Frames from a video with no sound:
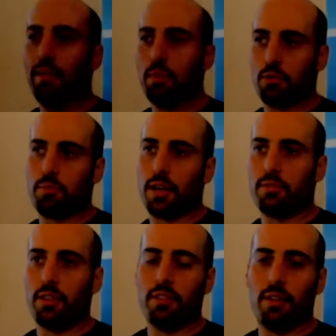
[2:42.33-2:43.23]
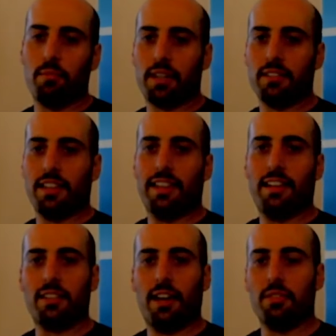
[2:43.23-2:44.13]
and be respectful of them because they let
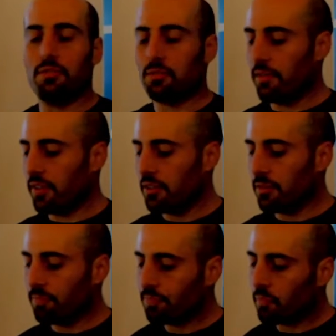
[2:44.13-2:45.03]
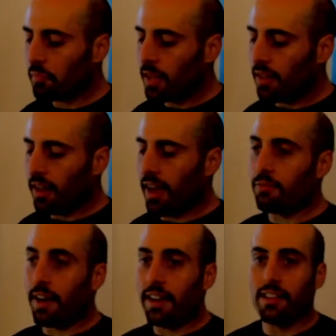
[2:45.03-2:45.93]
us have this great venue.
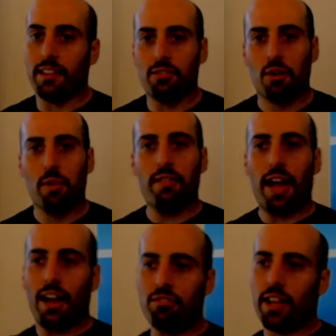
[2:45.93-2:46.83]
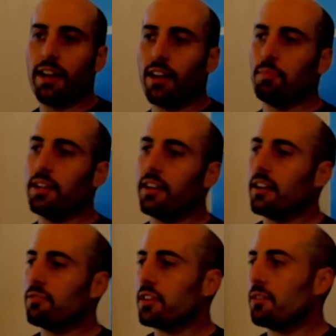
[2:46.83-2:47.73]
And finally, so we have a hashtag up
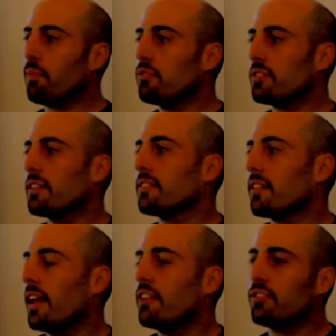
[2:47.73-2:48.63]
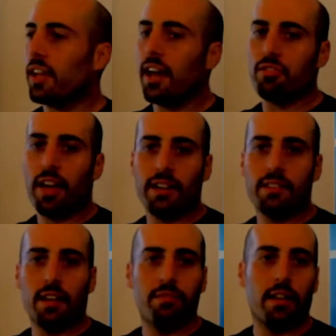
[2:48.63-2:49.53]
there. If you're going to post anything today, just hashtag
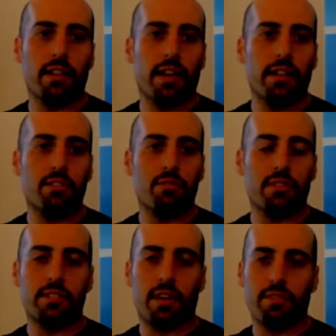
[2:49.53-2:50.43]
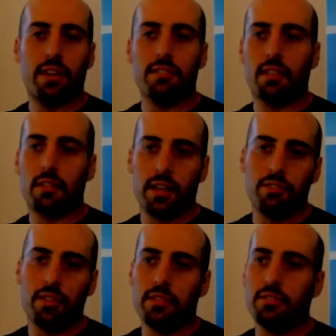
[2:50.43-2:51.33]
DFLA. That's for DevFest Los
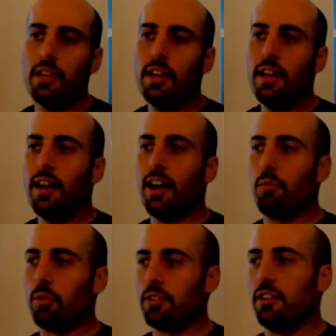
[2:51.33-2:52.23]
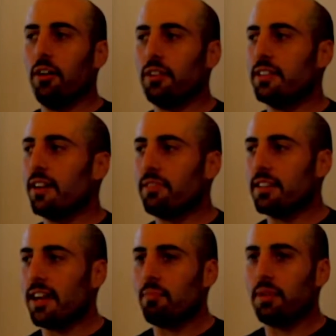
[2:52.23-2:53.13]
Angeles. We're the only
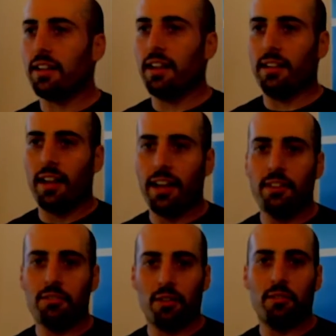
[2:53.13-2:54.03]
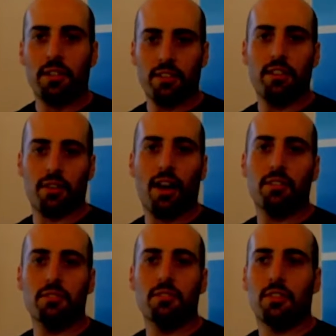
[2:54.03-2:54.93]
DevFest happening in LA, so it's
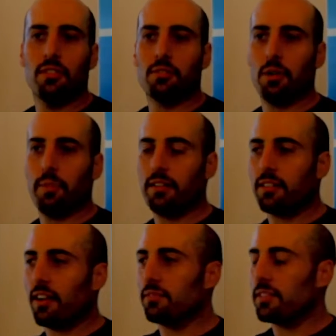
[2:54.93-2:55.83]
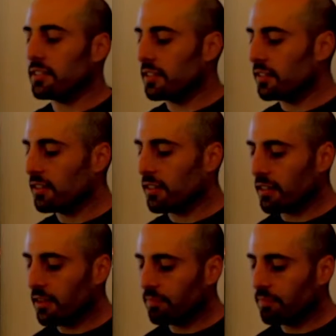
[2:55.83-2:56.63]
us. You don't have to worry about conflict or anything like